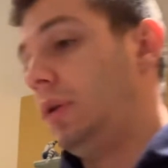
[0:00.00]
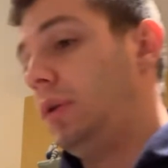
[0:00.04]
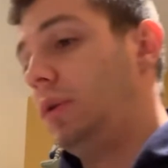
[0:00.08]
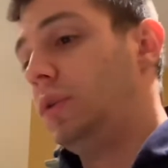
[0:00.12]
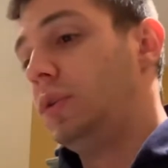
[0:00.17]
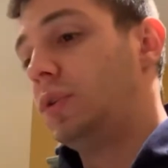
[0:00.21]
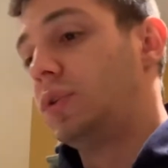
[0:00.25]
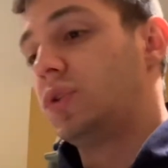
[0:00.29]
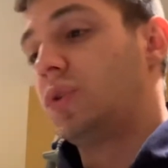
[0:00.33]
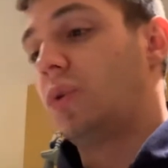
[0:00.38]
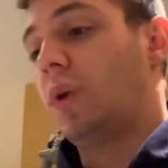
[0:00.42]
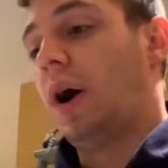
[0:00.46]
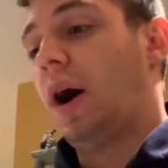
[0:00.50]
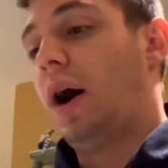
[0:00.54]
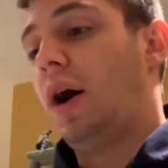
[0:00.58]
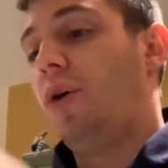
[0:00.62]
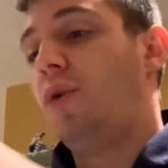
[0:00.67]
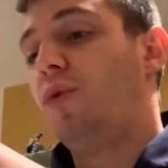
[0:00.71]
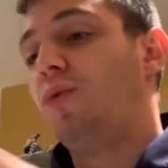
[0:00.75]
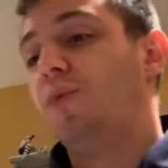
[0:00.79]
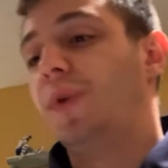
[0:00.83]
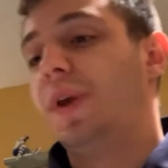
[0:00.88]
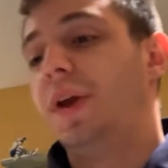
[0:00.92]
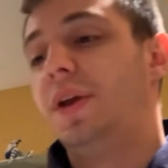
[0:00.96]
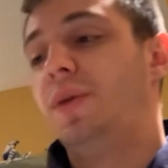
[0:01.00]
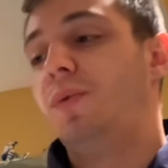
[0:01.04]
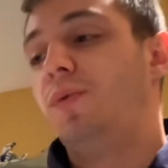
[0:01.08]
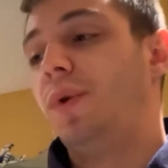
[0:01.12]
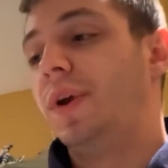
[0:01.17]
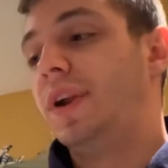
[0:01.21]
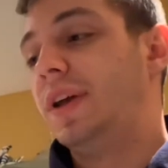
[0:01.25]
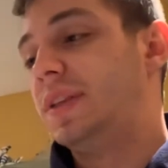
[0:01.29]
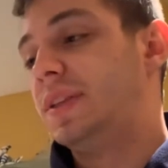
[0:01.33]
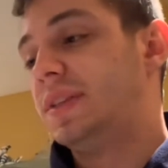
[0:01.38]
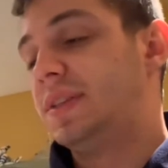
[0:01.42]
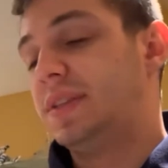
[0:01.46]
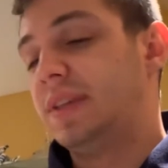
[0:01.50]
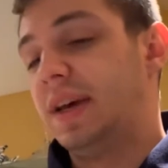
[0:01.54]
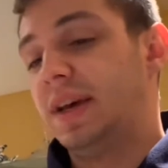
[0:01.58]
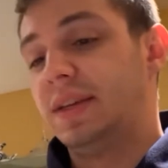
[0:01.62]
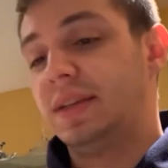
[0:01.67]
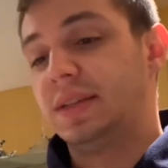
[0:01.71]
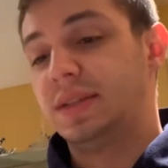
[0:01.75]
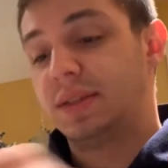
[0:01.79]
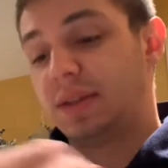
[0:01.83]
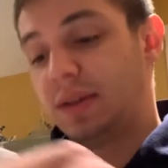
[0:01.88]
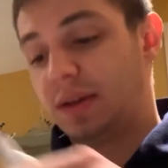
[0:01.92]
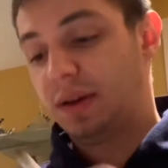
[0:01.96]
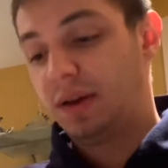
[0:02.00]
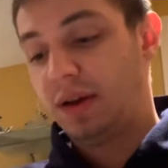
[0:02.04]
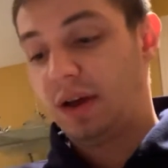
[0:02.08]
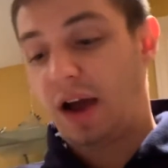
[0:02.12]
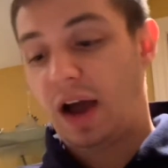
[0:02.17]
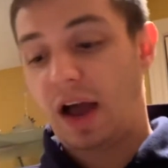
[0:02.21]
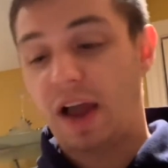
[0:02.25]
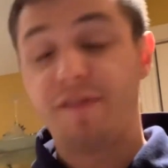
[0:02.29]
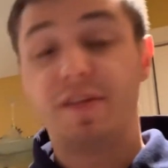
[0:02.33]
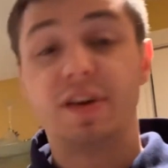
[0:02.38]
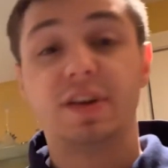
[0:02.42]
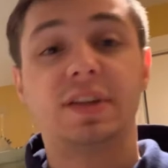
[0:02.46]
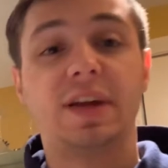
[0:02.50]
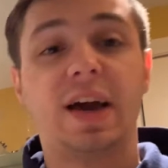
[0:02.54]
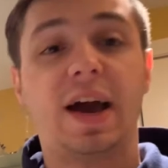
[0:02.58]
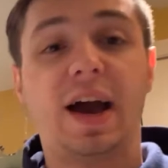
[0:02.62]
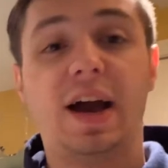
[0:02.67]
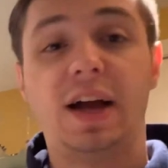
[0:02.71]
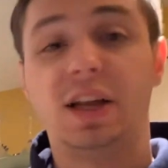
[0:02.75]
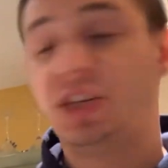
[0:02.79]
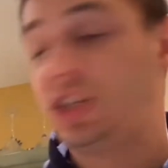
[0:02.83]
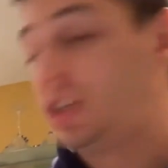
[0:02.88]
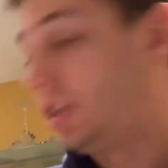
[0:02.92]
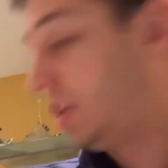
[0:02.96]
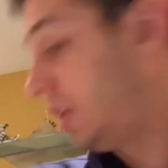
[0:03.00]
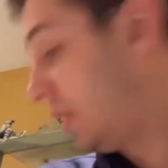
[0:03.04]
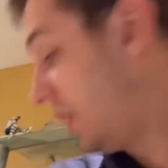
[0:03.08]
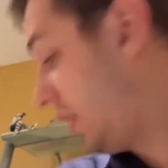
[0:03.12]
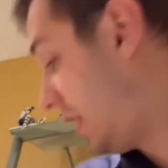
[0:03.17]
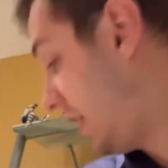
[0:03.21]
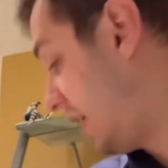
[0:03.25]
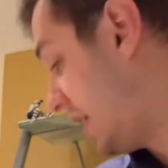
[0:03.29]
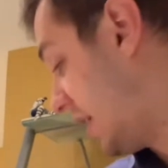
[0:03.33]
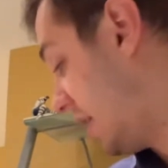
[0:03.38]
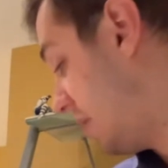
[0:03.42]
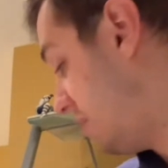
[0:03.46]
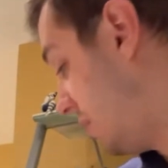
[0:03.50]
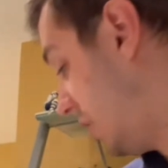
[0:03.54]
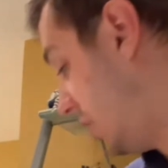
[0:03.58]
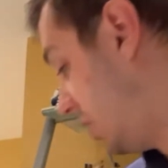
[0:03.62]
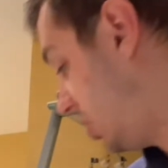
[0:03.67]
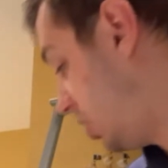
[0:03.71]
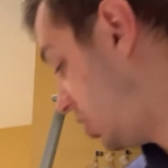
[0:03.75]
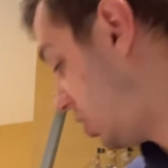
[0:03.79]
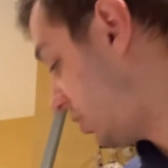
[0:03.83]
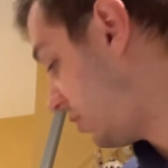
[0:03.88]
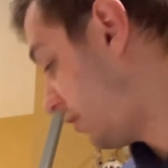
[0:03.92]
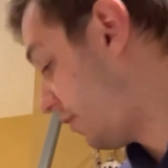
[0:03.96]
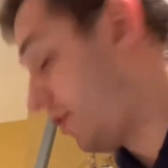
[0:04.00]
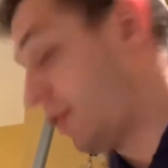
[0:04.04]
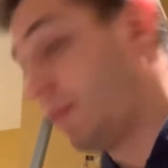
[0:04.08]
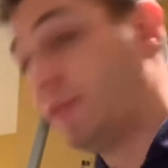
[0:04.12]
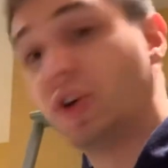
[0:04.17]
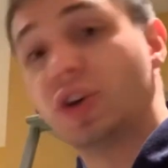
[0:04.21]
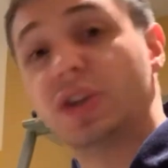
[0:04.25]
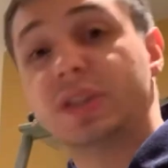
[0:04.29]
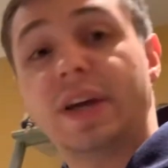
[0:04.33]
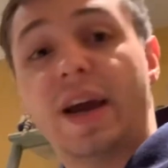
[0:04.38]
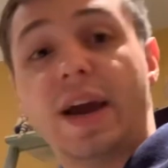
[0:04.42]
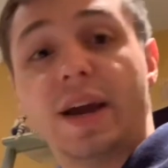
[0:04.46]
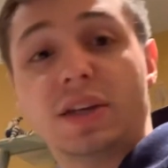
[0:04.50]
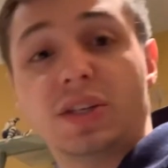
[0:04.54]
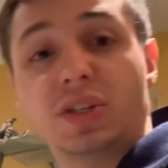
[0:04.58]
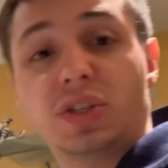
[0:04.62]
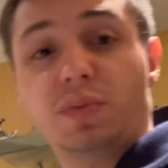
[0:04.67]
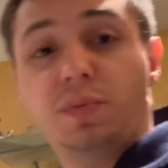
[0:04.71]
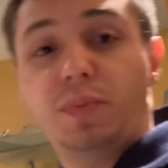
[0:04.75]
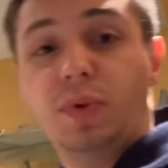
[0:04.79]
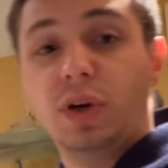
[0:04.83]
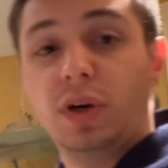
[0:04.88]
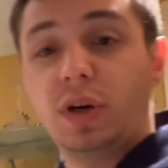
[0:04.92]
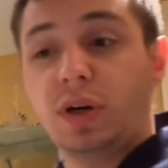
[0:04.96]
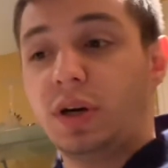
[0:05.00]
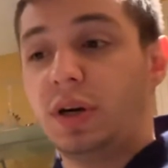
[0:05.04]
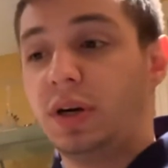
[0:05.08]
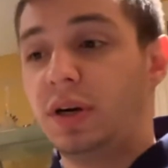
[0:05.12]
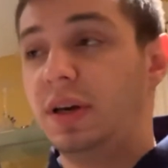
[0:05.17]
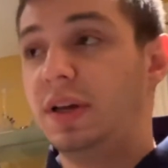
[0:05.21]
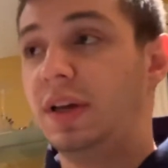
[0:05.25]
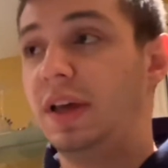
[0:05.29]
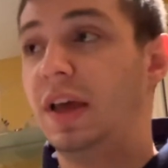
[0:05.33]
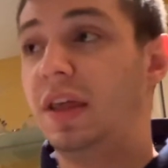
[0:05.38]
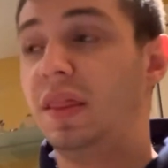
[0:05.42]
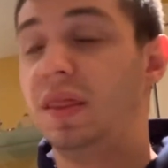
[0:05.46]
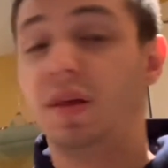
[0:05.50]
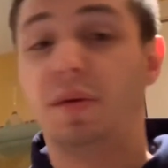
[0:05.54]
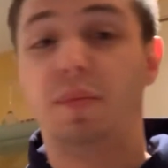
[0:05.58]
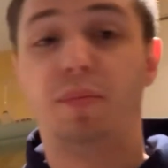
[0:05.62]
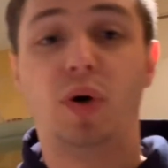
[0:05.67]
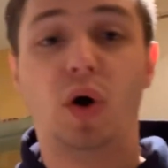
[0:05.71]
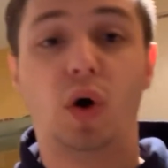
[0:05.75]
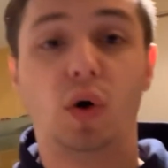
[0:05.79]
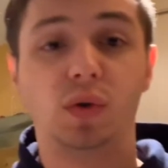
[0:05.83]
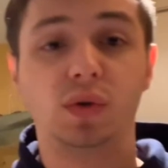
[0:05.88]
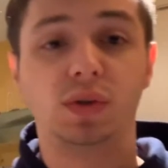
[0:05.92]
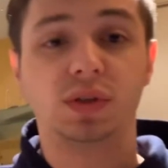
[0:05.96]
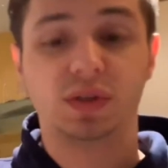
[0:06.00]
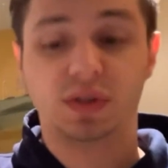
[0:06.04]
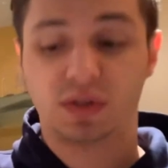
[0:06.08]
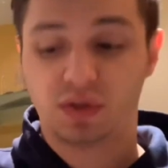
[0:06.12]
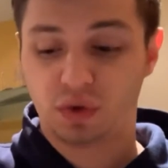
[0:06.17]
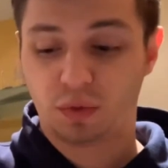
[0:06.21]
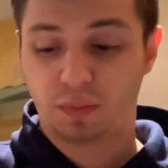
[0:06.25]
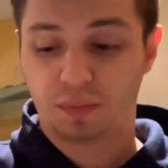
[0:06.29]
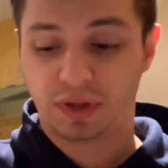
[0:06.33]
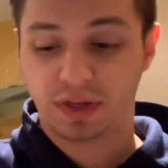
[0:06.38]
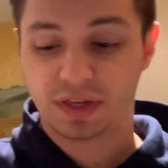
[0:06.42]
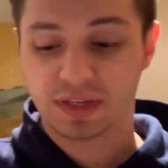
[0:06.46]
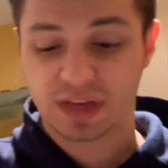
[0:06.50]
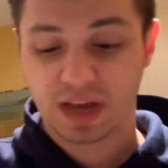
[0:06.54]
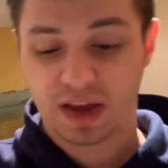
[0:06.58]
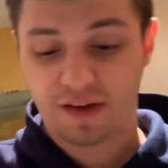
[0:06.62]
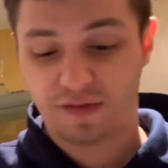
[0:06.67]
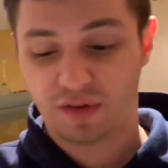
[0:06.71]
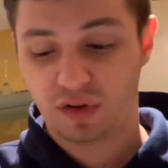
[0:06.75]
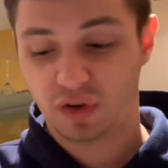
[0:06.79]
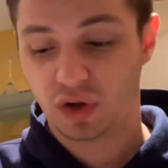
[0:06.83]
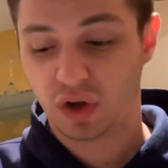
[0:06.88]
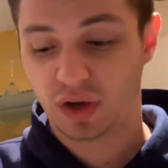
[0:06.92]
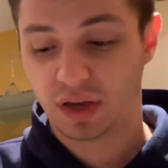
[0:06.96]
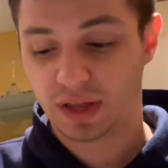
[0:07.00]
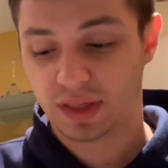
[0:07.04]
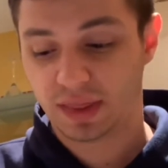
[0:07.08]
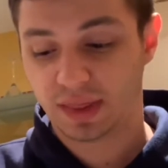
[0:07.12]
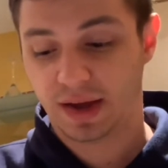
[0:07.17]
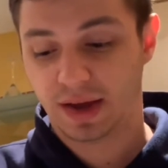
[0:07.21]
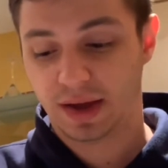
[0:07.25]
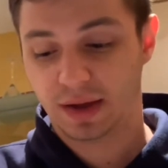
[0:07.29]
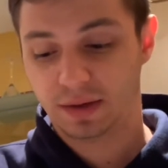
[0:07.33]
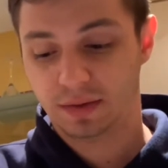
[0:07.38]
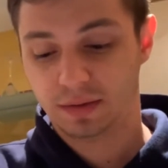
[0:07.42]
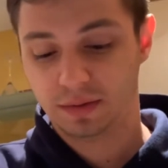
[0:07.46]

So I'll read what it says. I've attached the image from your textbook in the post, so please have a look at that.